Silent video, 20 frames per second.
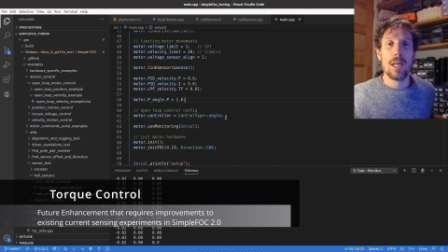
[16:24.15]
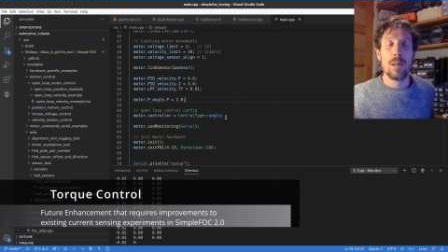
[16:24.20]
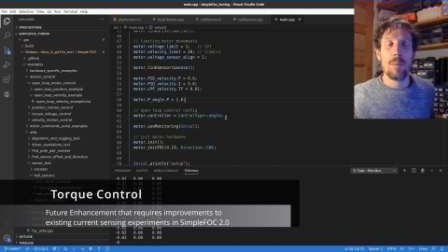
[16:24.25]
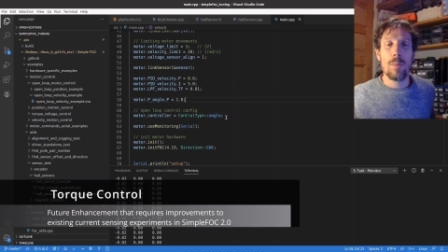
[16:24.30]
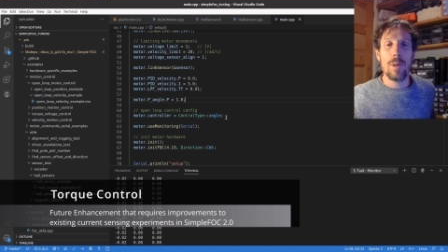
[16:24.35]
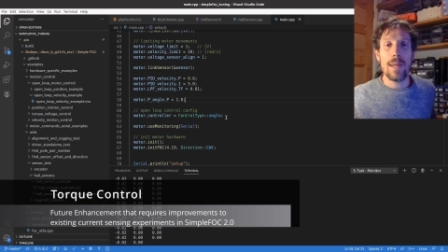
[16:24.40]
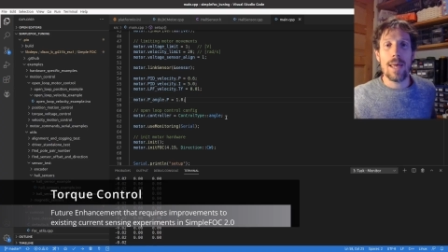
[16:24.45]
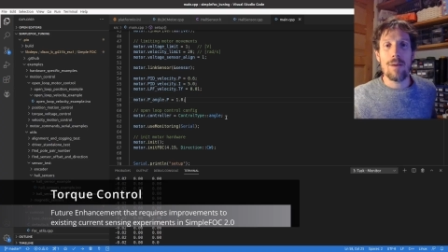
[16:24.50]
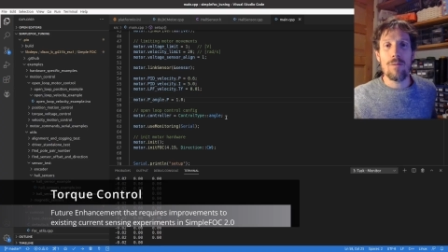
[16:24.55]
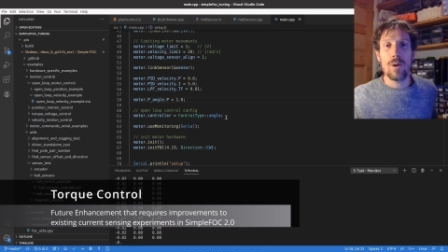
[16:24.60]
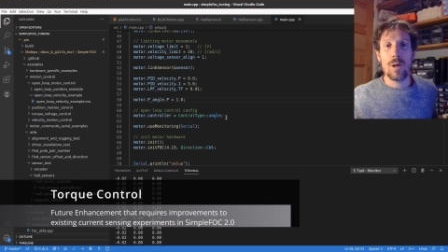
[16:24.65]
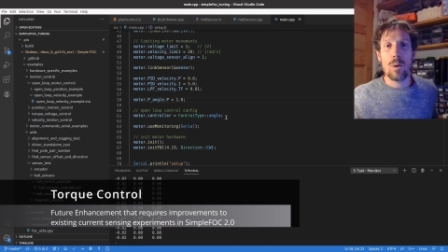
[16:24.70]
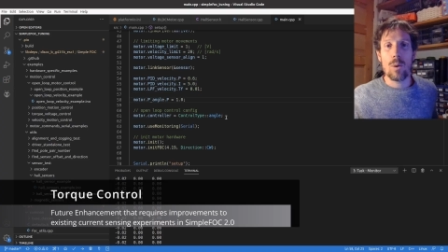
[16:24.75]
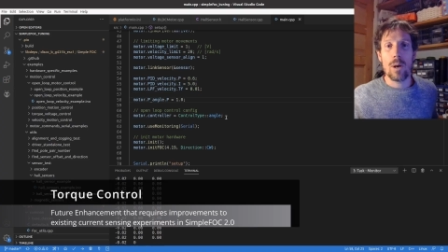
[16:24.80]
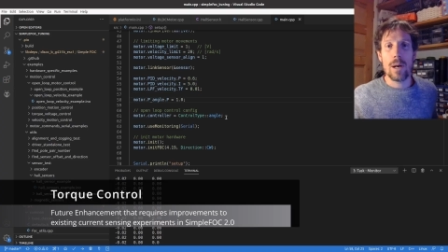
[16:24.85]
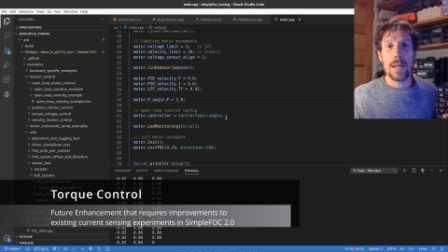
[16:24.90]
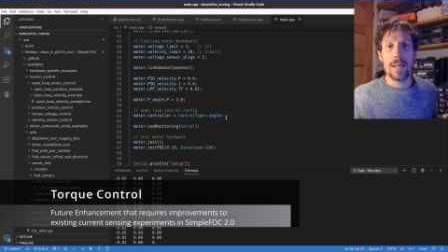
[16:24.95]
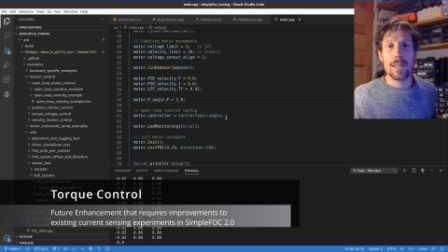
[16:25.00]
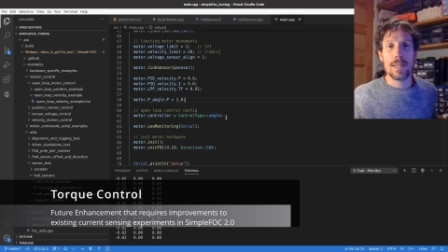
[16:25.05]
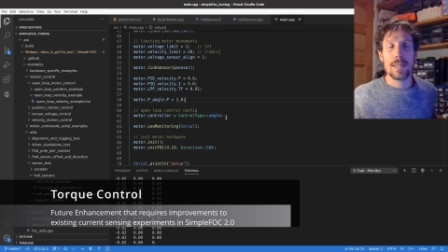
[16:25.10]
but that
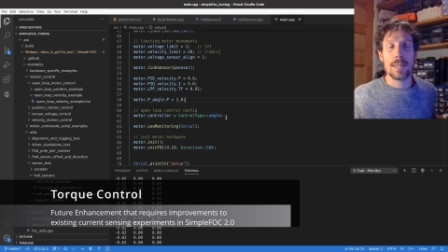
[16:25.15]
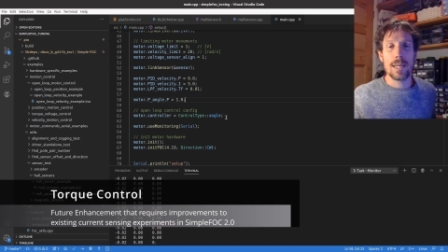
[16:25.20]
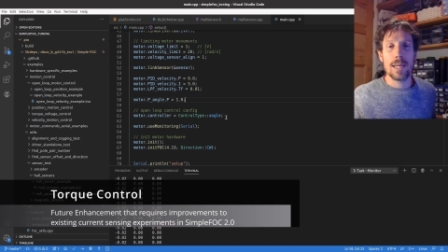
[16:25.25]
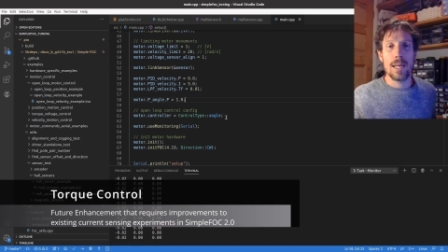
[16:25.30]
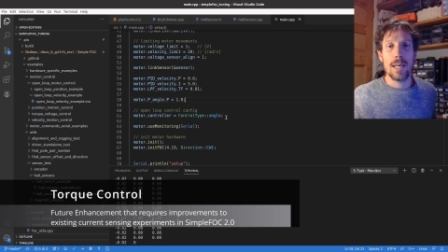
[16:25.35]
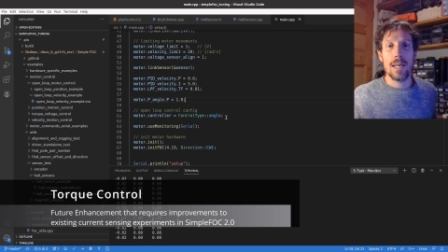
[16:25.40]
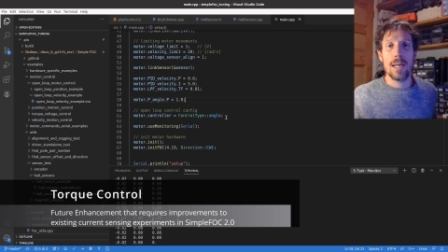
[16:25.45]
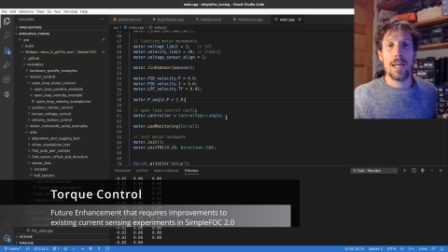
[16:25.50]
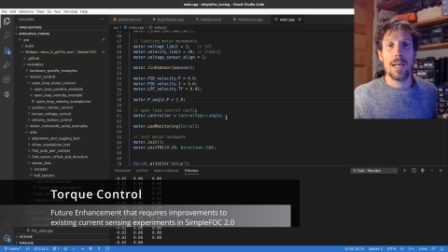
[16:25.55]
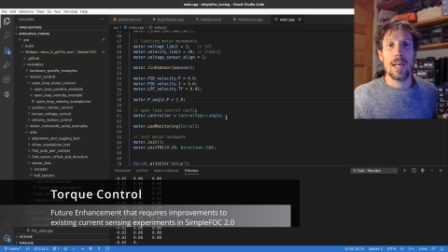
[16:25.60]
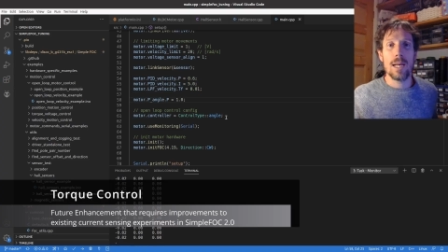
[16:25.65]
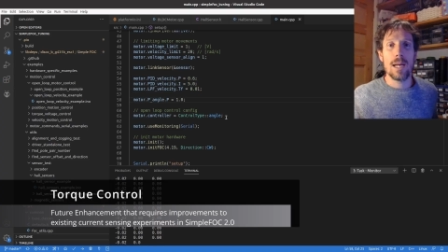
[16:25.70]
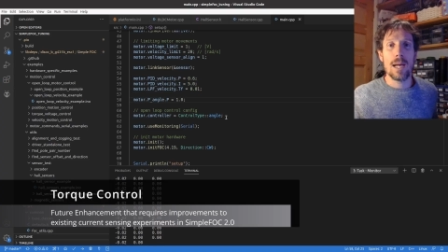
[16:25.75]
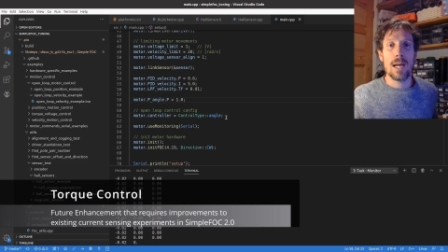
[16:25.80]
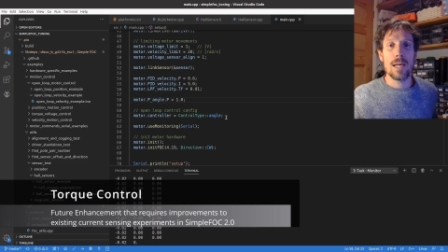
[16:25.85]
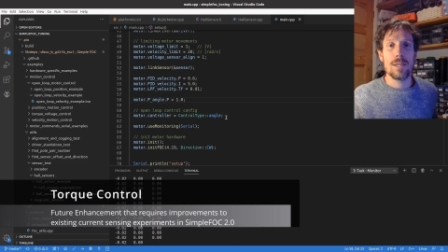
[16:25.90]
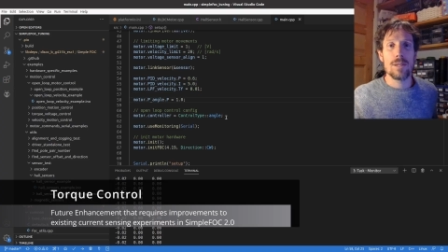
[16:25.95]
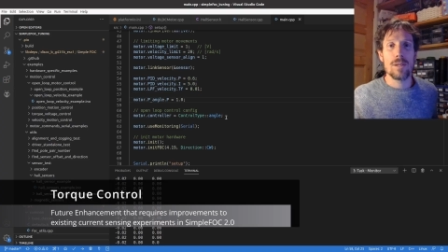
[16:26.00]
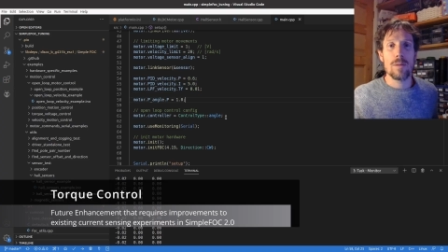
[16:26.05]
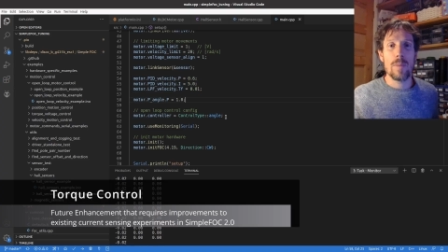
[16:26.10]
requires uh,
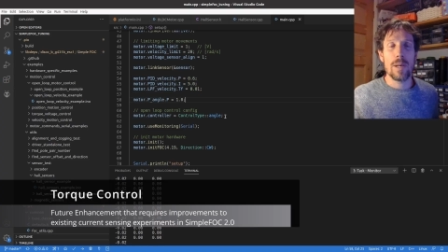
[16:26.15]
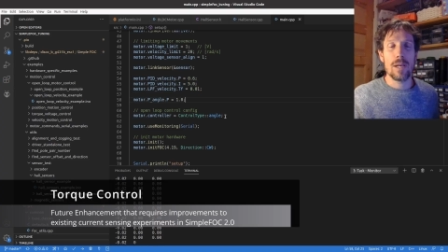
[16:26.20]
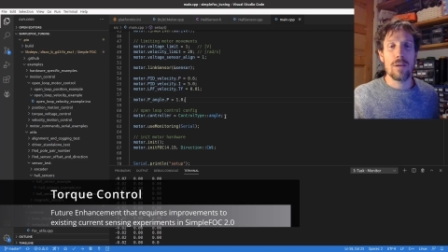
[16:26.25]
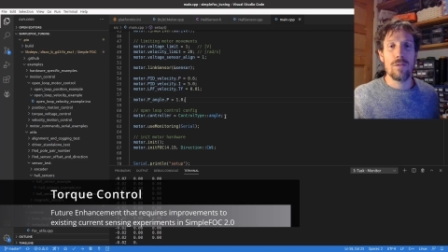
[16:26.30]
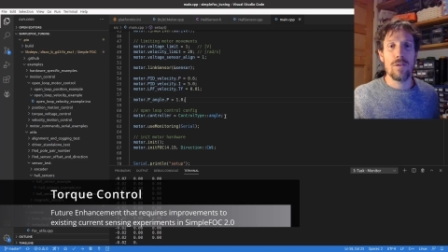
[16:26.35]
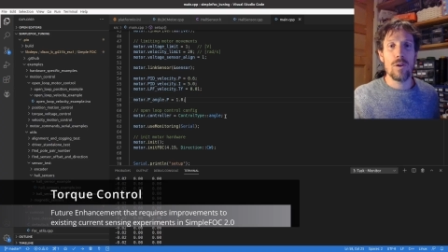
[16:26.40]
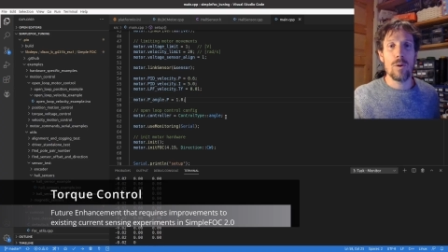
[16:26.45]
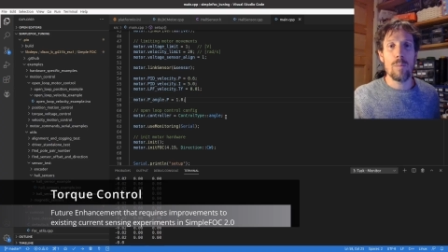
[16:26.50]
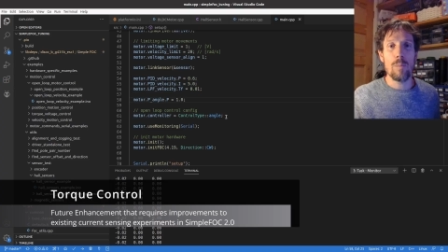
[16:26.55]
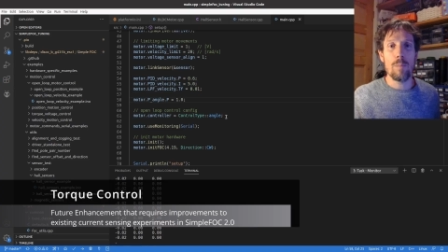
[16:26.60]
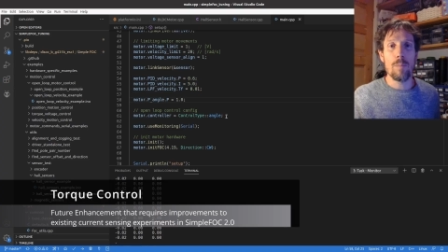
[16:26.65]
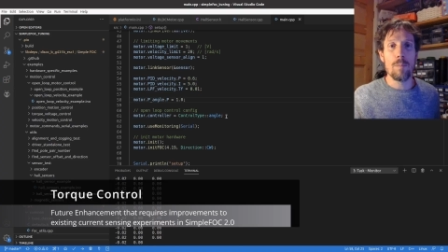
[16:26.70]
us to make a few